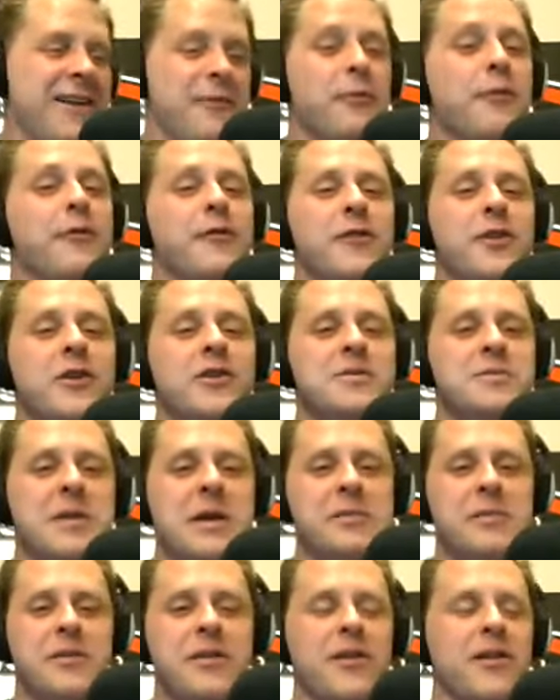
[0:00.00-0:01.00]
Well, for those
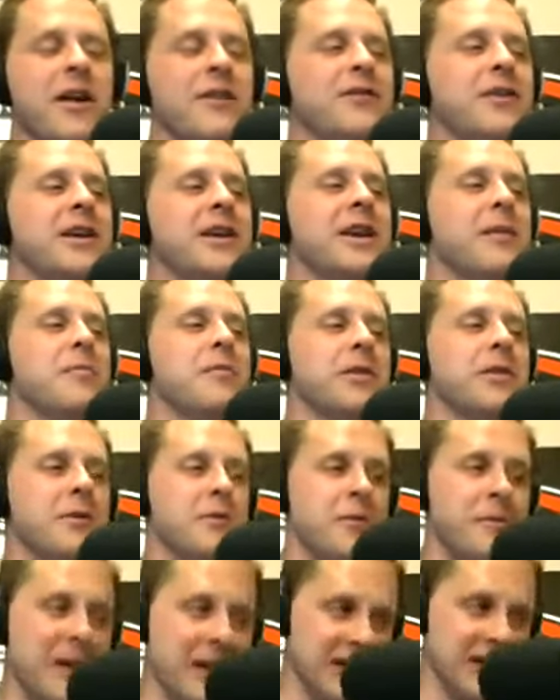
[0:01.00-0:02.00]
people, the lovely Kimberly
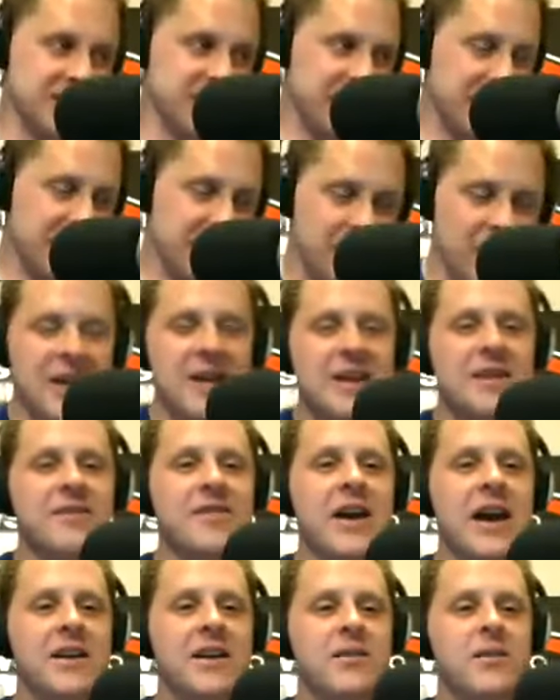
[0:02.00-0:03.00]
reminds me
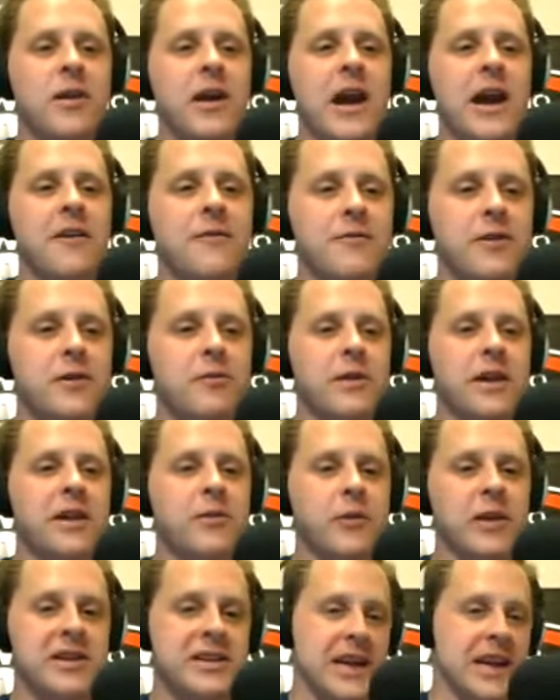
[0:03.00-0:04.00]
that Every week,
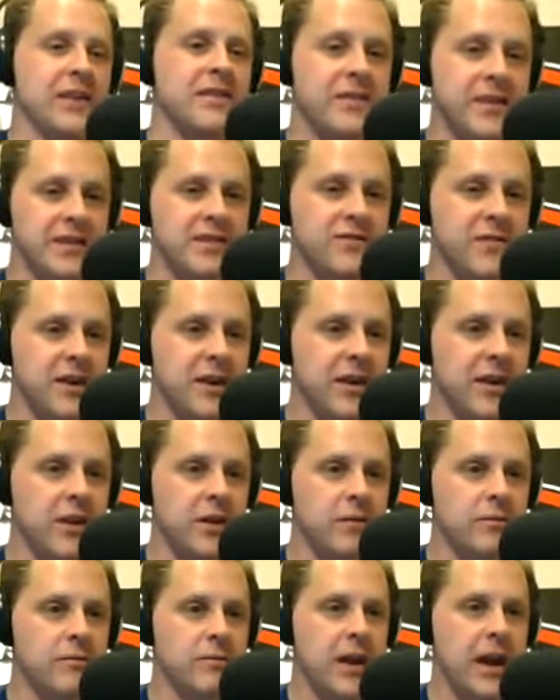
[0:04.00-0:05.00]
we take this
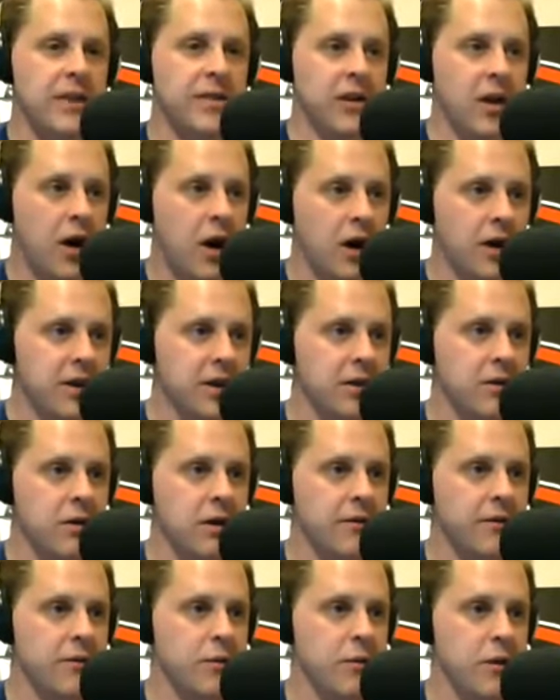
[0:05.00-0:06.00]
video and the audio
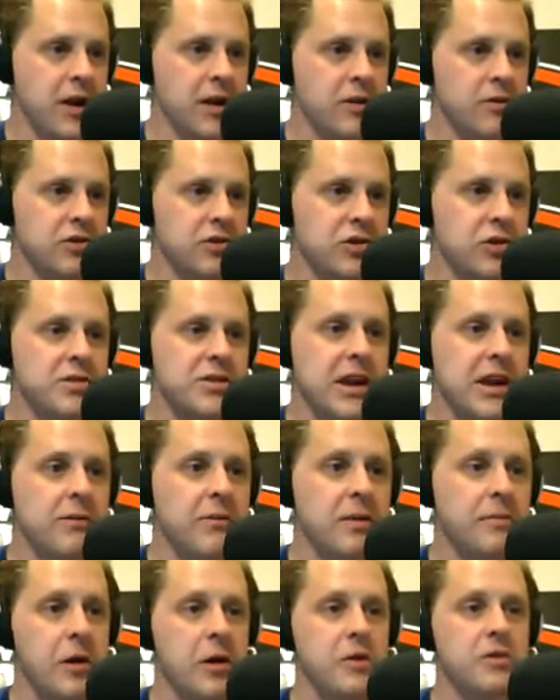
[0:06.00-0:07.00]
of the radio shows and we
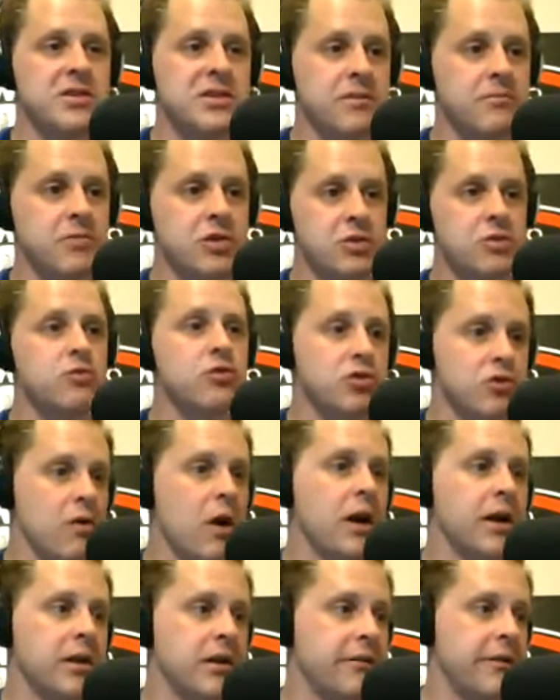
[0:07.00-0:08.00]
post them to
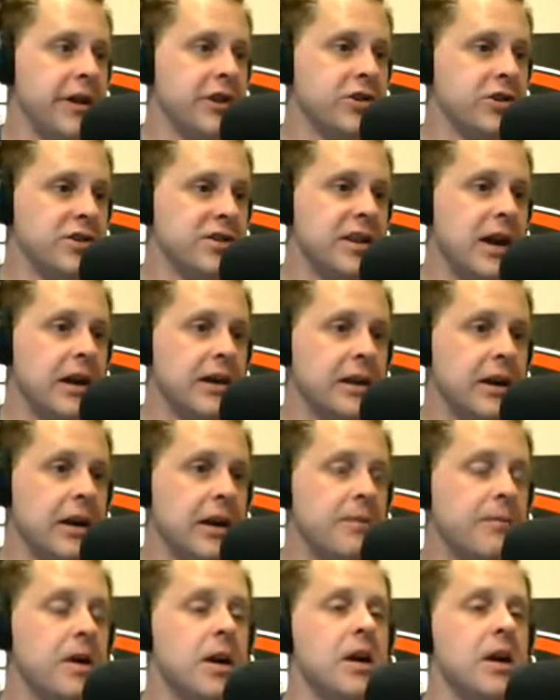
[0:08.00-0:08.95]
schrockinnovations.com.